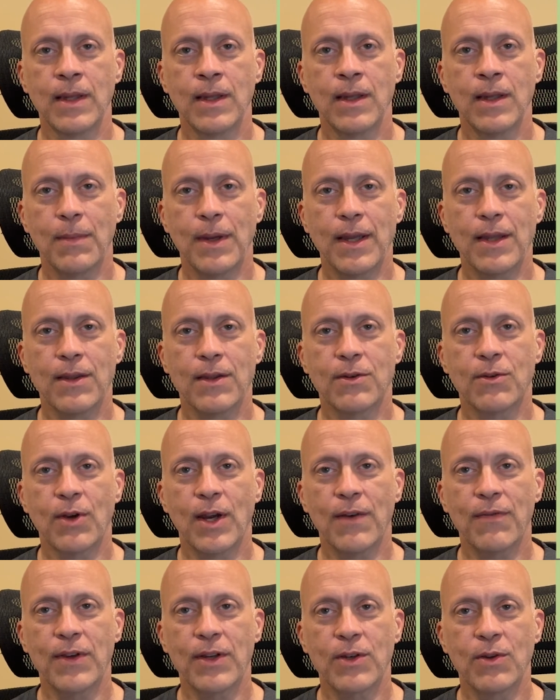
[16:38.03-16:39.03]
and the
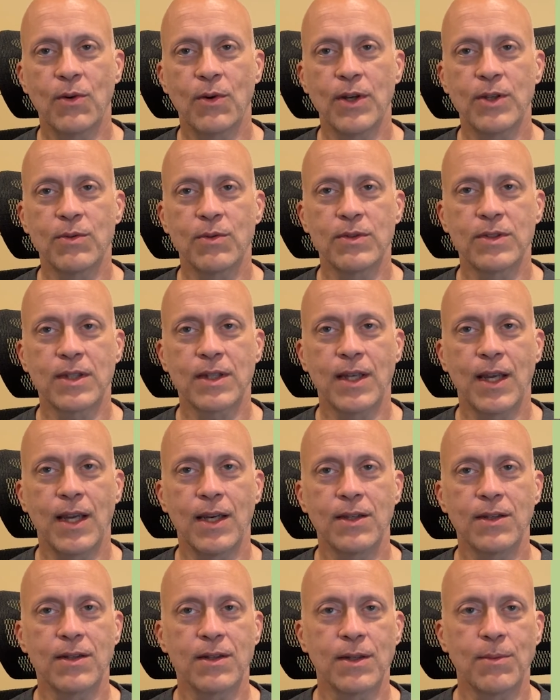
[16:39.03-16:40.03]
traffic noise was
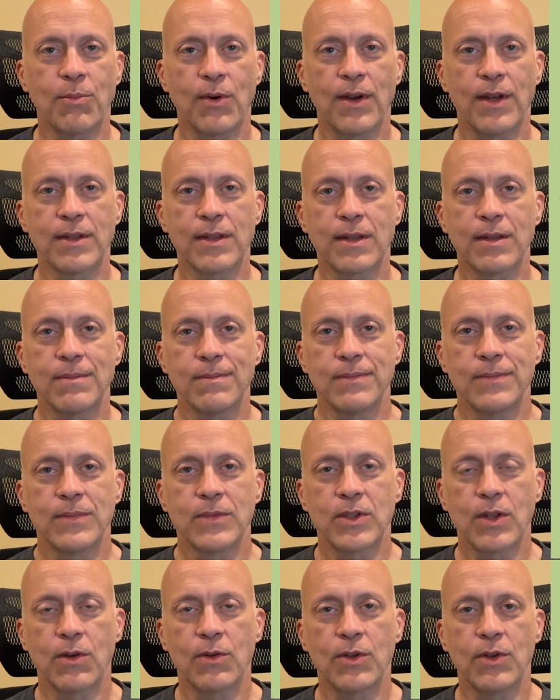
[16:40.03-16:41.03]
occasionally present,
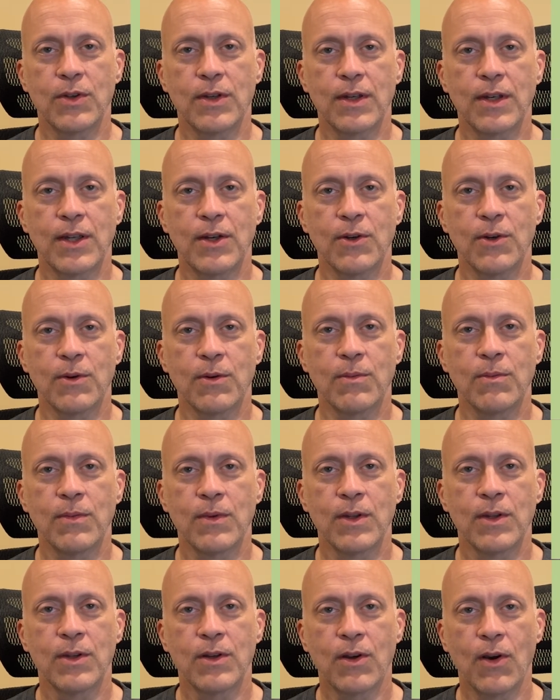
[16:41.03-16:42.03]
so you could hear
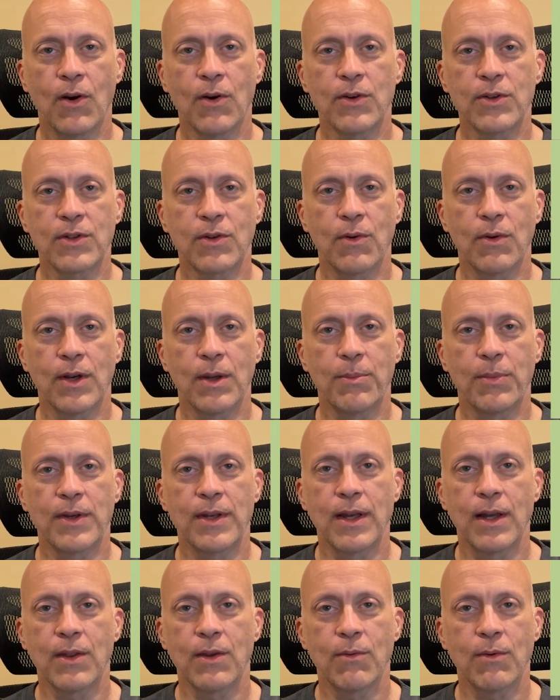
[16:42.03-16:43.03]
cars going up and
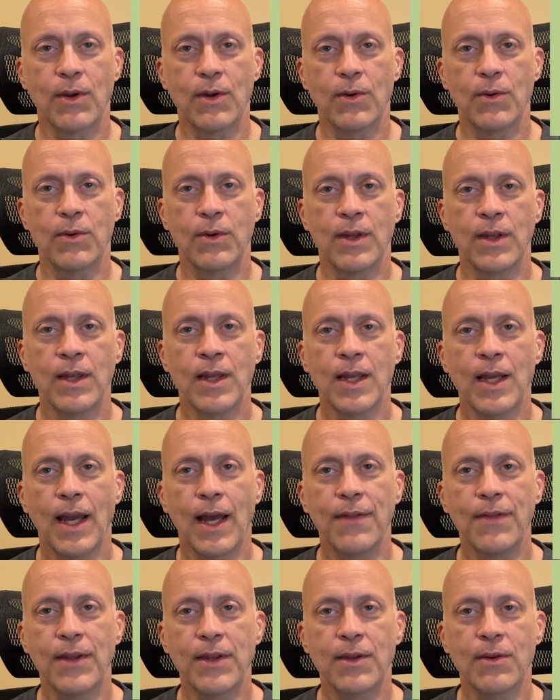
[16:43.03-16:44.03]
down the road.
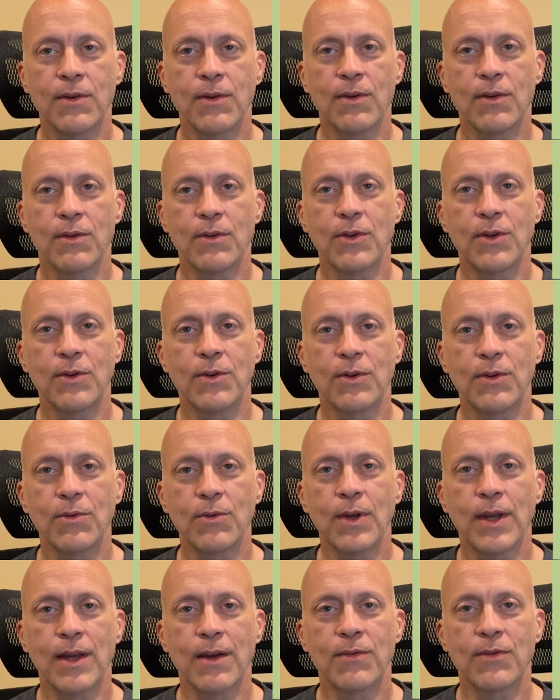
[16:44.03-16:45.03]
And then you do
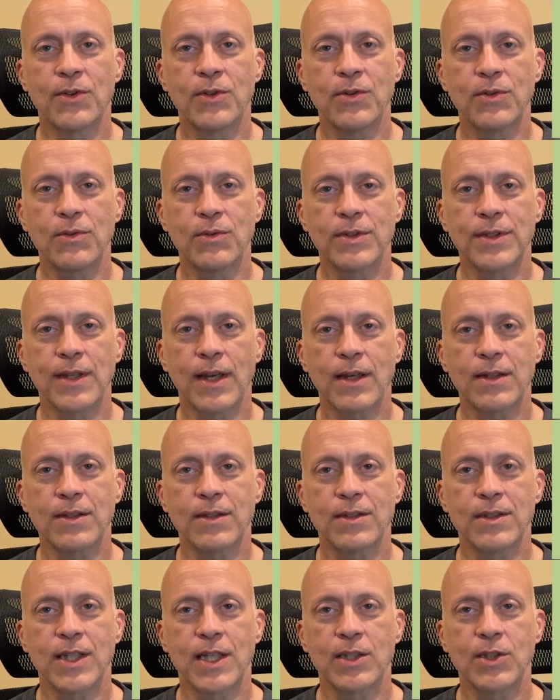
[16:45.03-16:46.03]
have 2
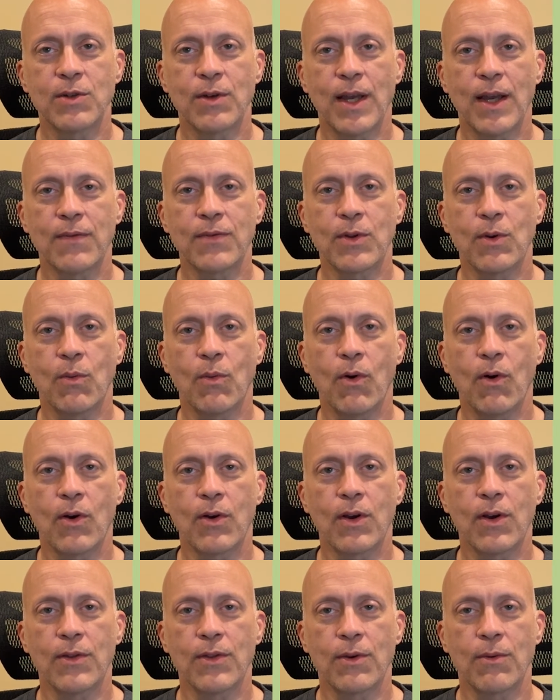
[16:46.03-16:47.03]
sections that you have to walk
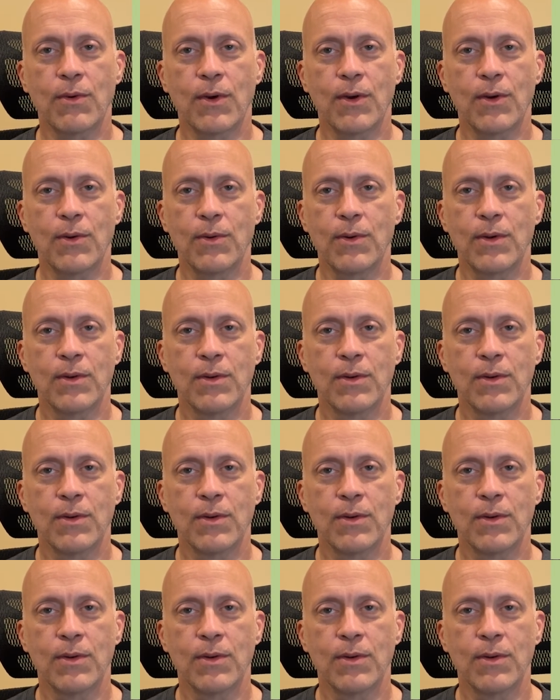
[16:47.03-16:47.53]
on the road.